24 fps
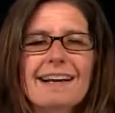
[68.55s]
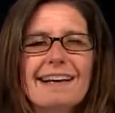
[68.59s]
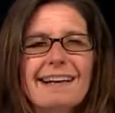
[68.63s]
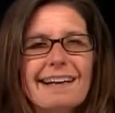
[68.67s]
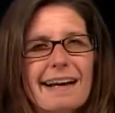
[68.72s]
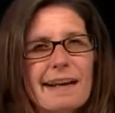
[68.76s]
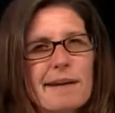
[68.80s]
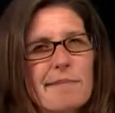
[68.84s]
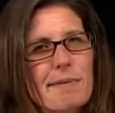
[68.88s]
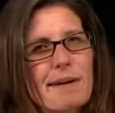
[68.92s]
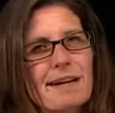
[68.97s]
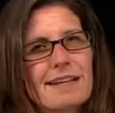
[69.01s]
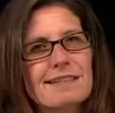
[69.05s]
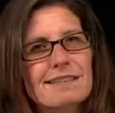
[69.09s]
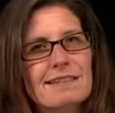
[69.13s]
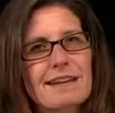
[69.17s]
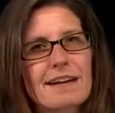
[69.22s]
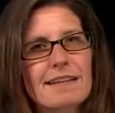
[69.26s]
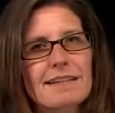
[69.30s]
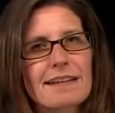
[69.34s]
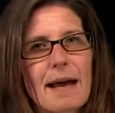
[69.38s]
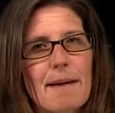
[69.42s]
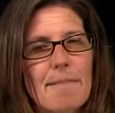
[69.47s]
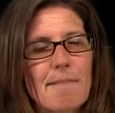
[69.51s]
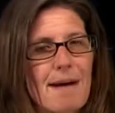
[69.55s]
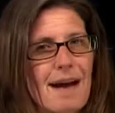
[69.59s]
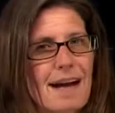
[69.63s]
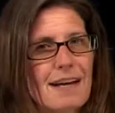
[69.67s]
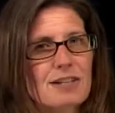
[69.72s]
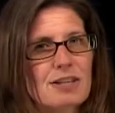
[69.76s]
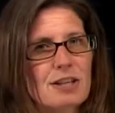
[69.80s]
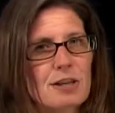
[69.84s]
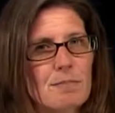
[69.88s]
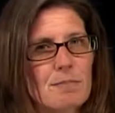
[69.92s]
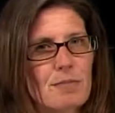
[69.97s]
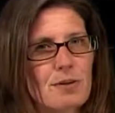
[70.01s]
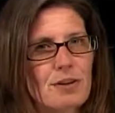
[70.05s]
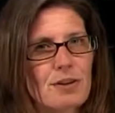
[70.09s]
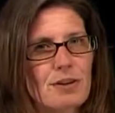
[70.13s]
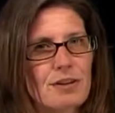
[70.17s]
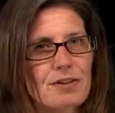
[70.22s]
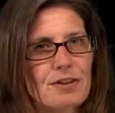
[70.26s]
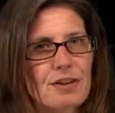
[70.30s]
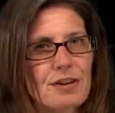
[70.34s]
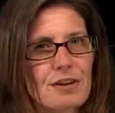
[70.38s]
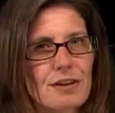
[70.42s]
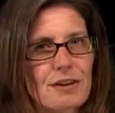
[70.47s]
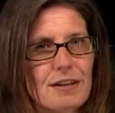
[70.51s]
kind of based on that magic
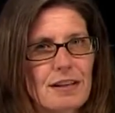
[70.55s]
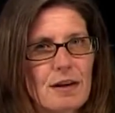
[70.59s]
bullet theory,